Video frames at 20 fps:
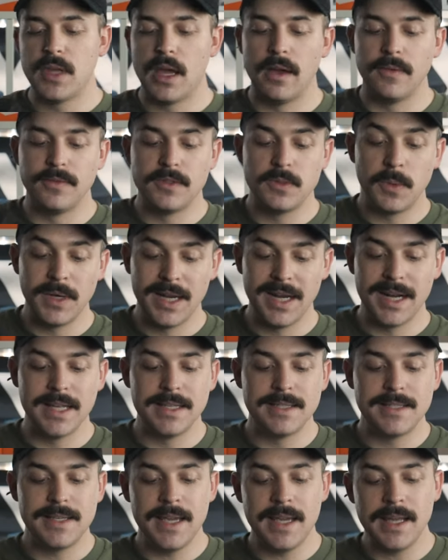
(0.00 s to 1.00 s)
of twenty
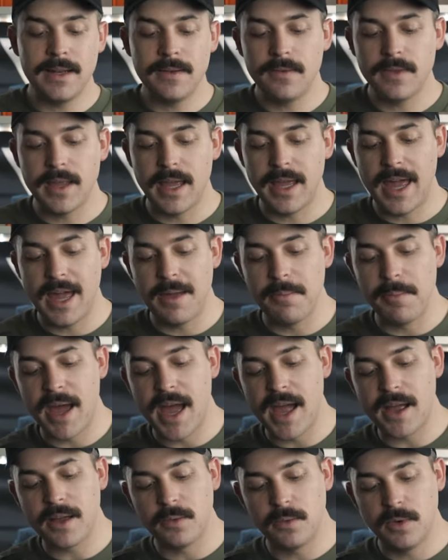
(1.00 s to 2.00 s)
nineteen. They came
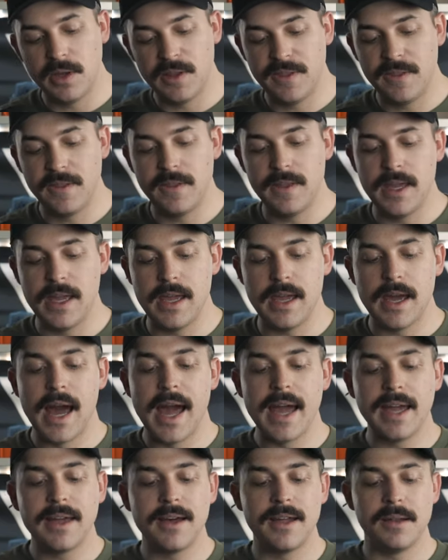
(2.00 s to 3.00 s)
back with the
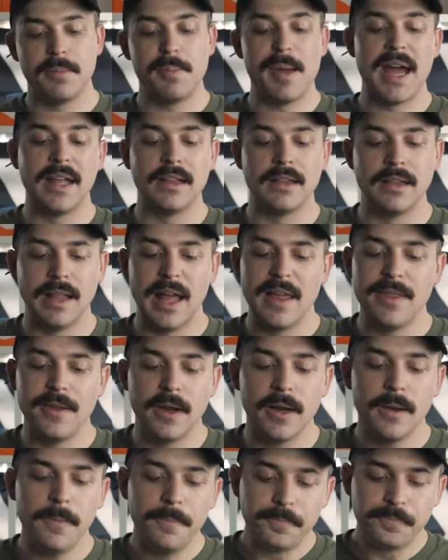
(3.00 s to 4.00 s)
high cut patent
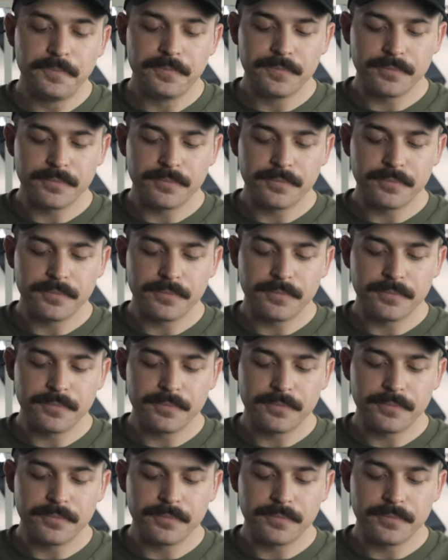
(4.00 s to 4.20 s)
leather.